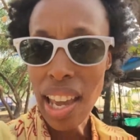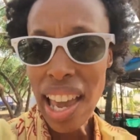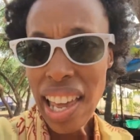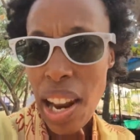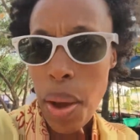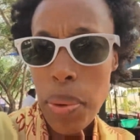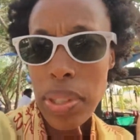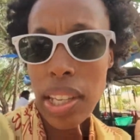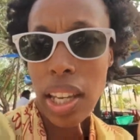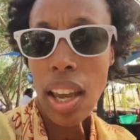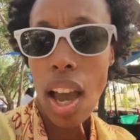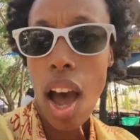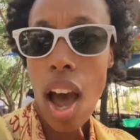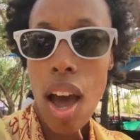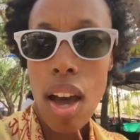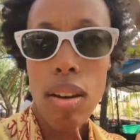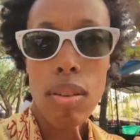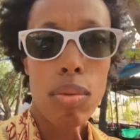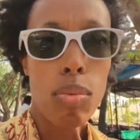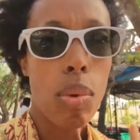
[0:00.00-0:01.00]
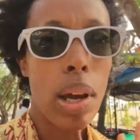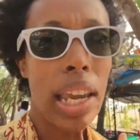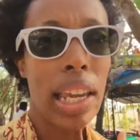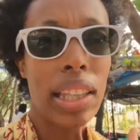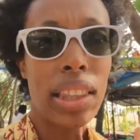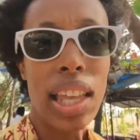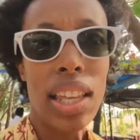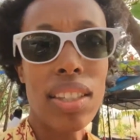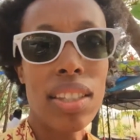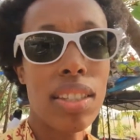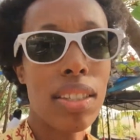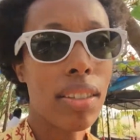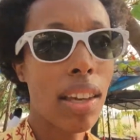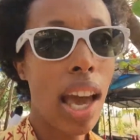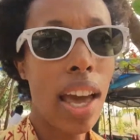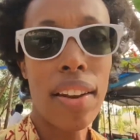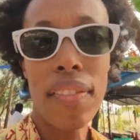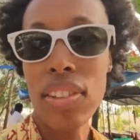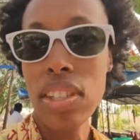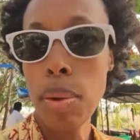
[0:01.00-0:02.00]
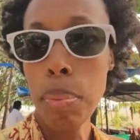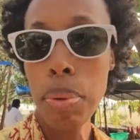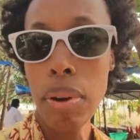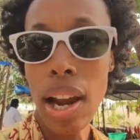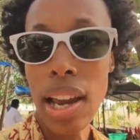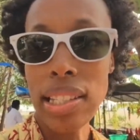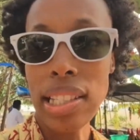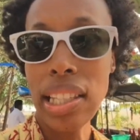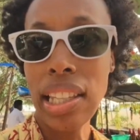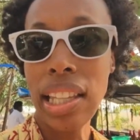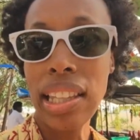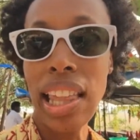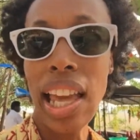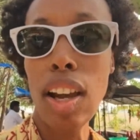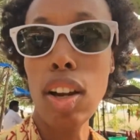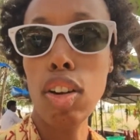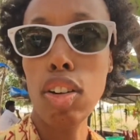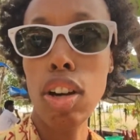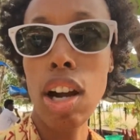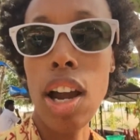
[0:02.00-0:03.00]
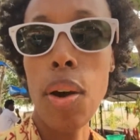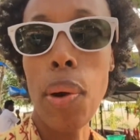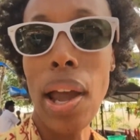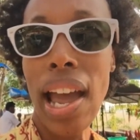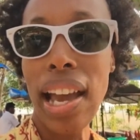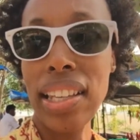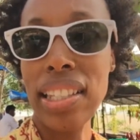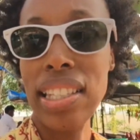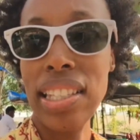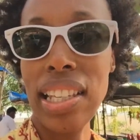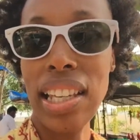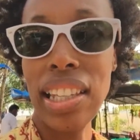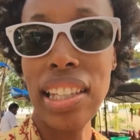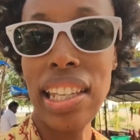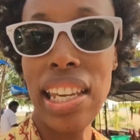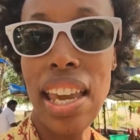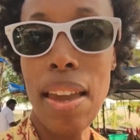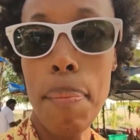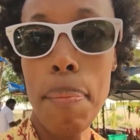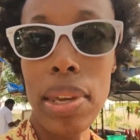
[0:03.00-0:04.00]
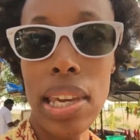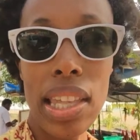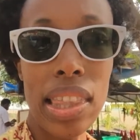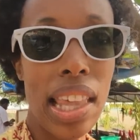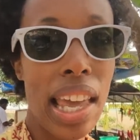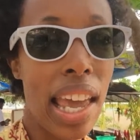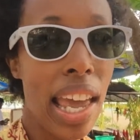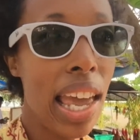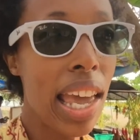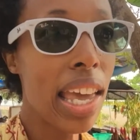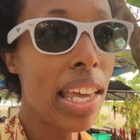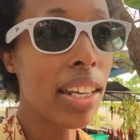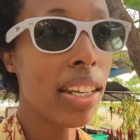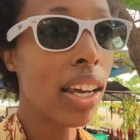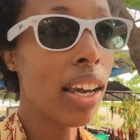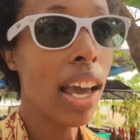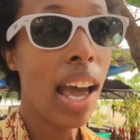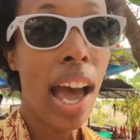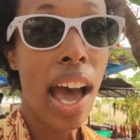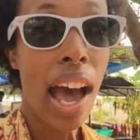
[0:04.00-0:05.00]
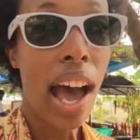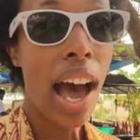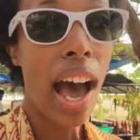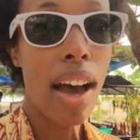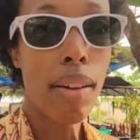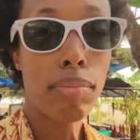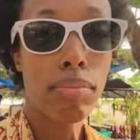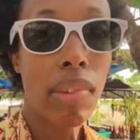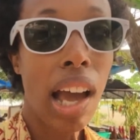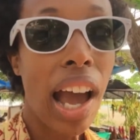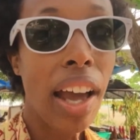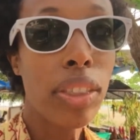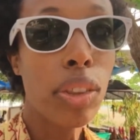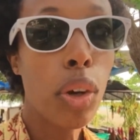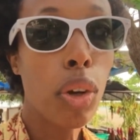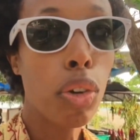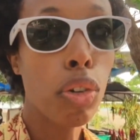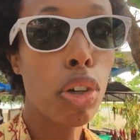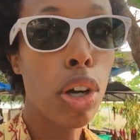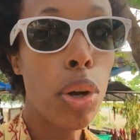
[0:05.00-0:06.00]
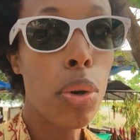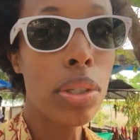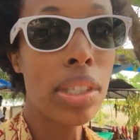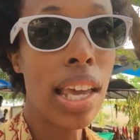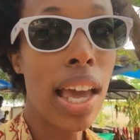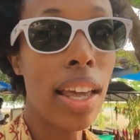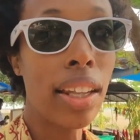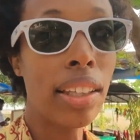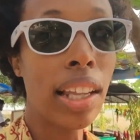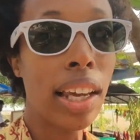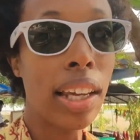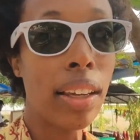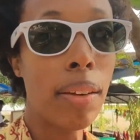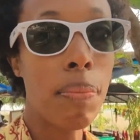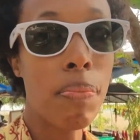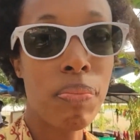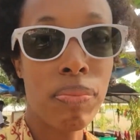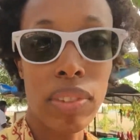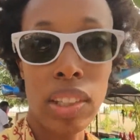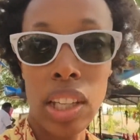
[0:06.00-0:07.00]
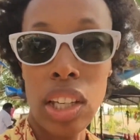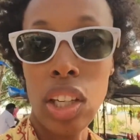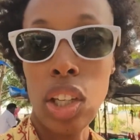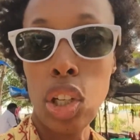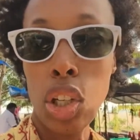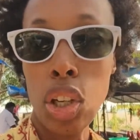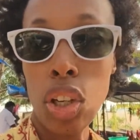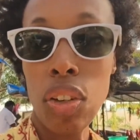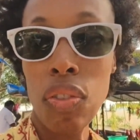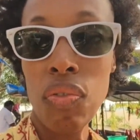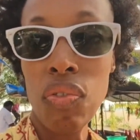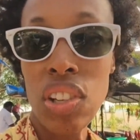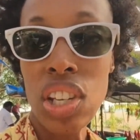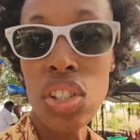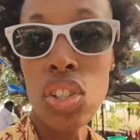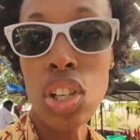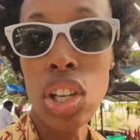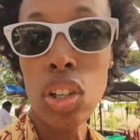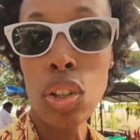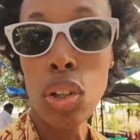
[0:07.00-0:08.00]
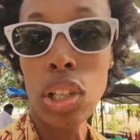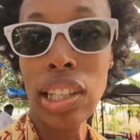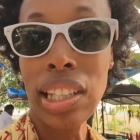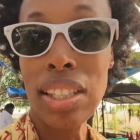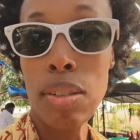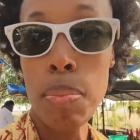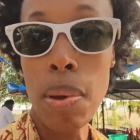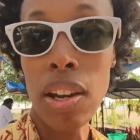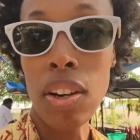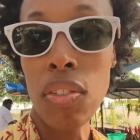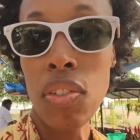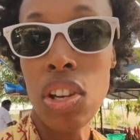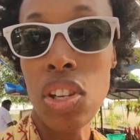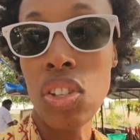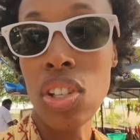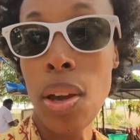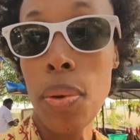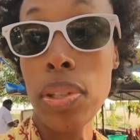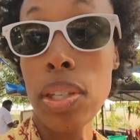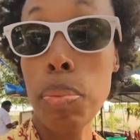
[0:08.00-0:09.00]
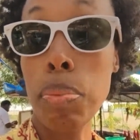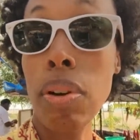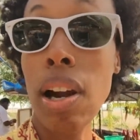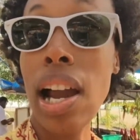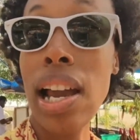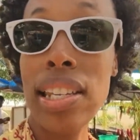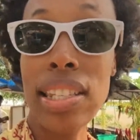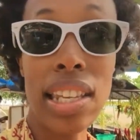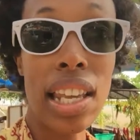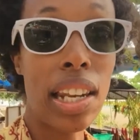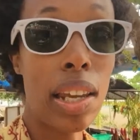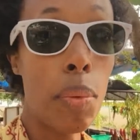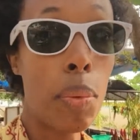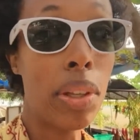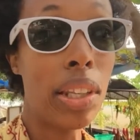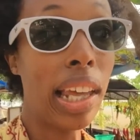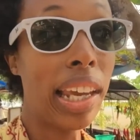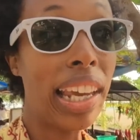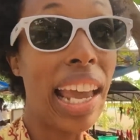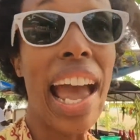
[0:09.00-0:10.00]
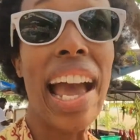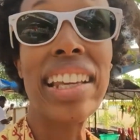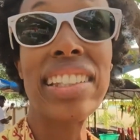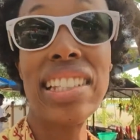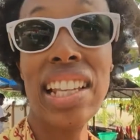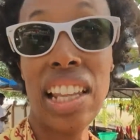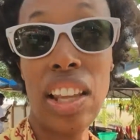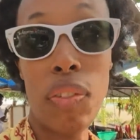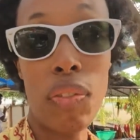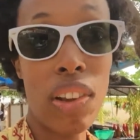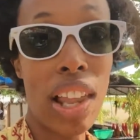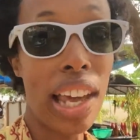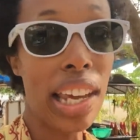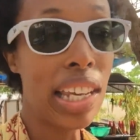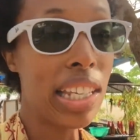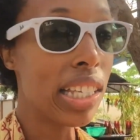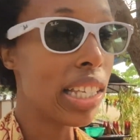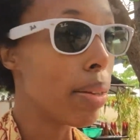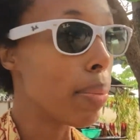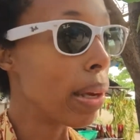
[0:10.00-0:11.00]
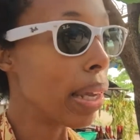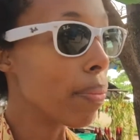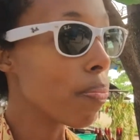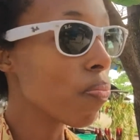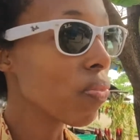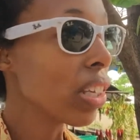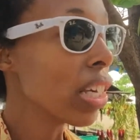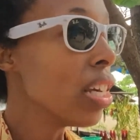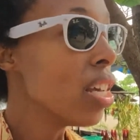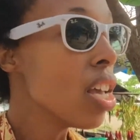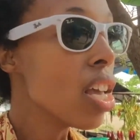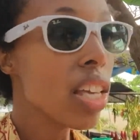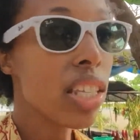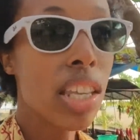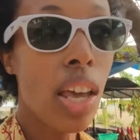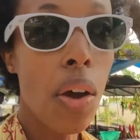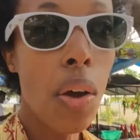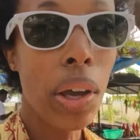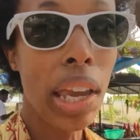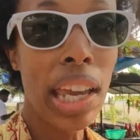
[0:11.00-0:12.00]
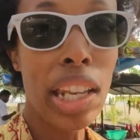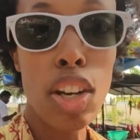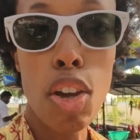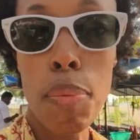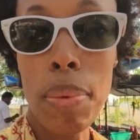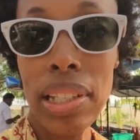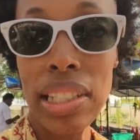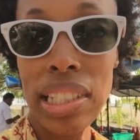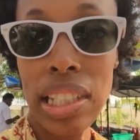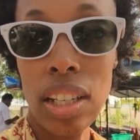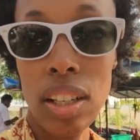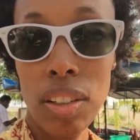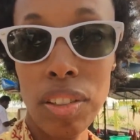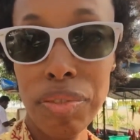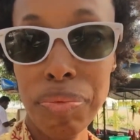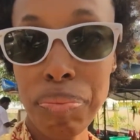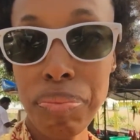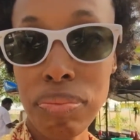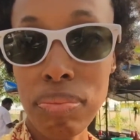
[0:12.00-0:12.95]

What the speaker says: And I was like, oh wait, that's kind of surprising, like that crow accidentally hit me in the head. I thought crows had like good vision, or at least better vision. I was surprised that it would like accidentally fly into me. So okay, no big deal.